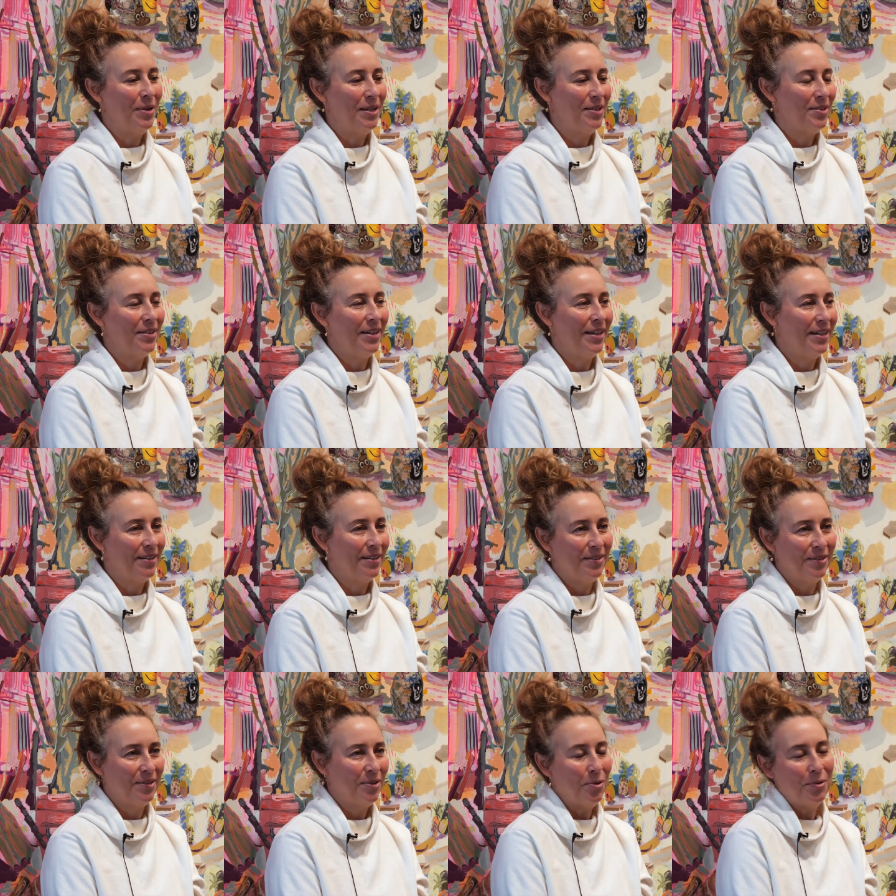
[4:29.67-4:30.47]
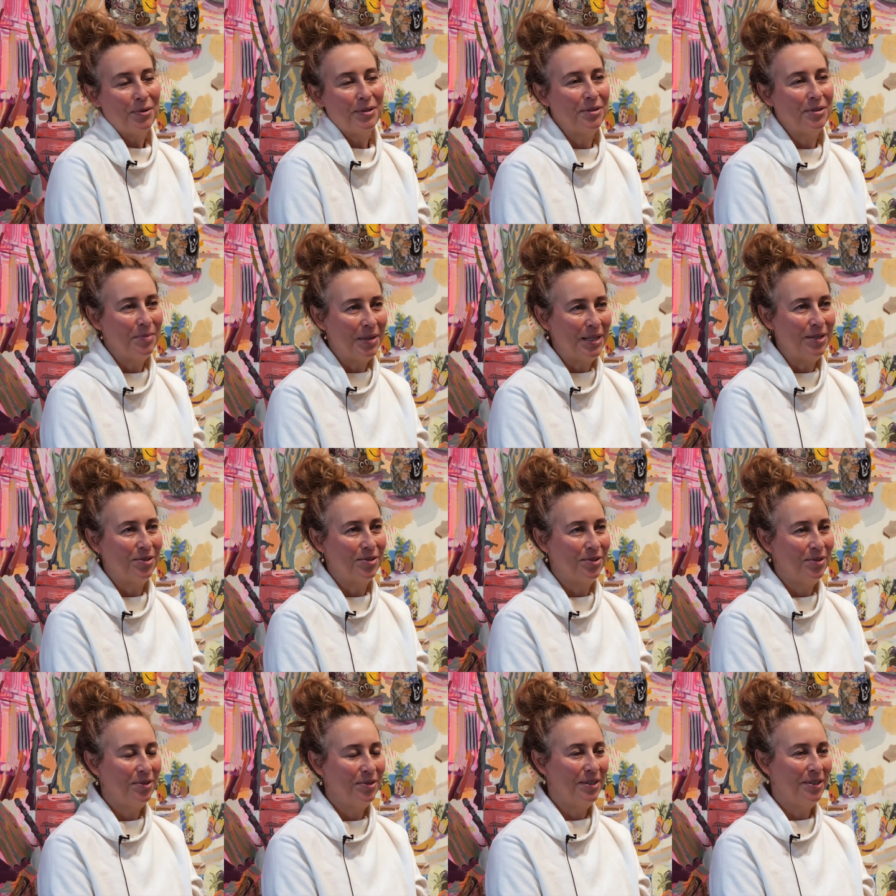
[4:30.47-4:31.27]
I go into my
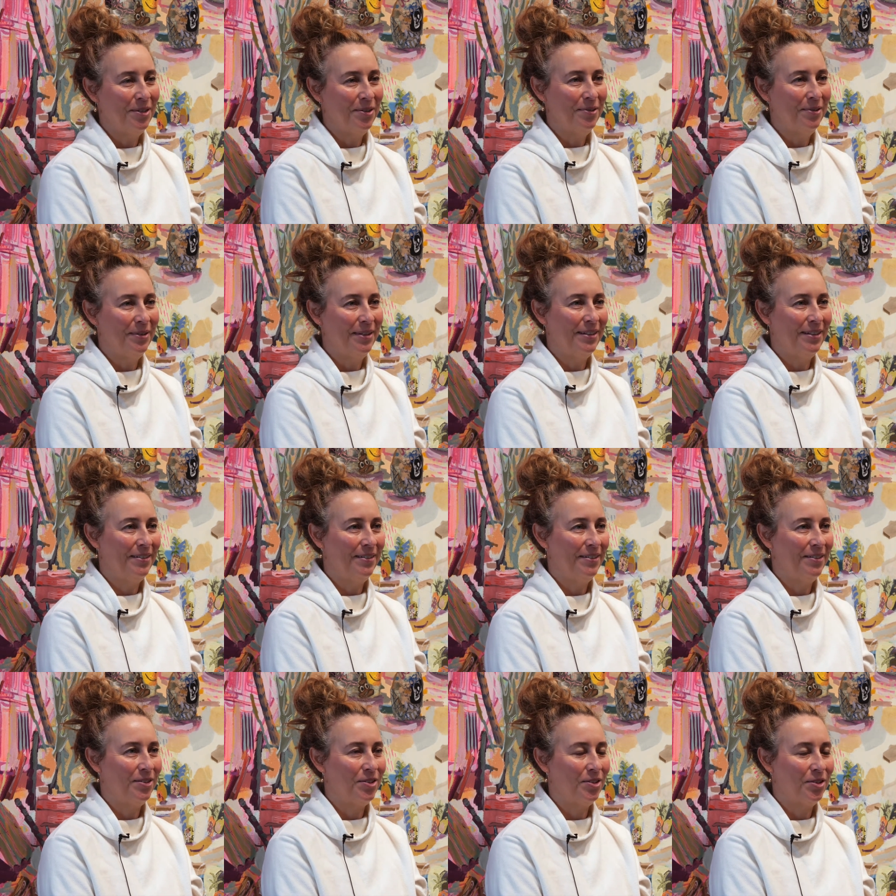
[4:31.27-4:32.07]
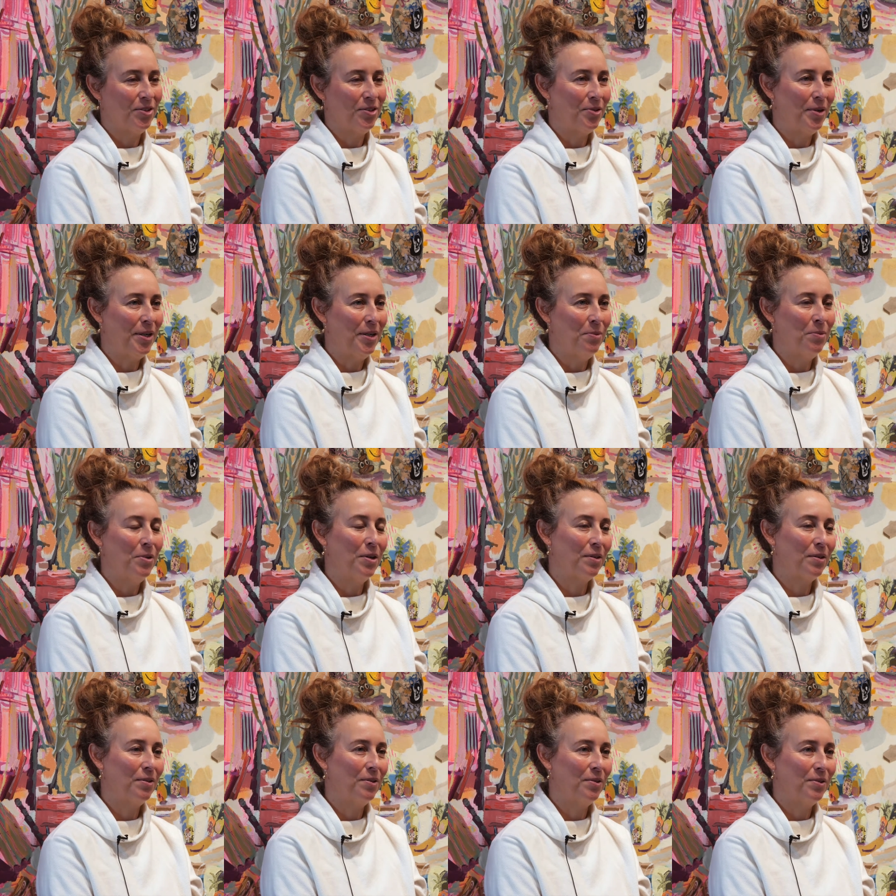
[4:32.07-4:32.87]
studio and just try to
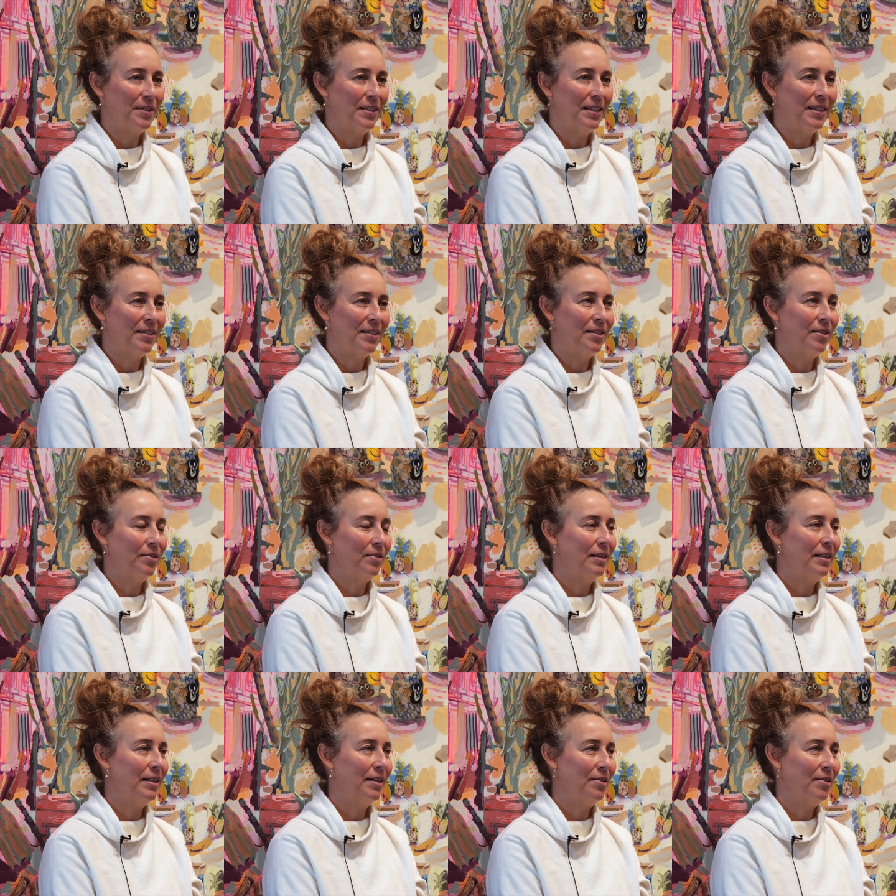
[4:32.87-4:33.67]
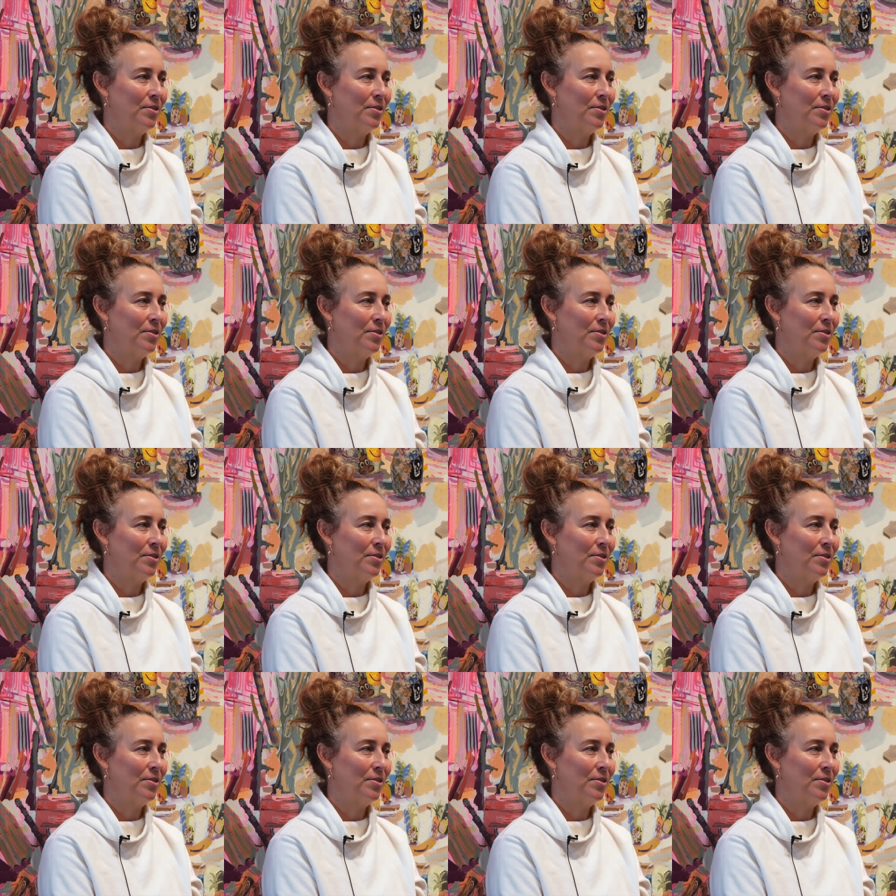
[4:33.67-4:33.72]
work those things out there.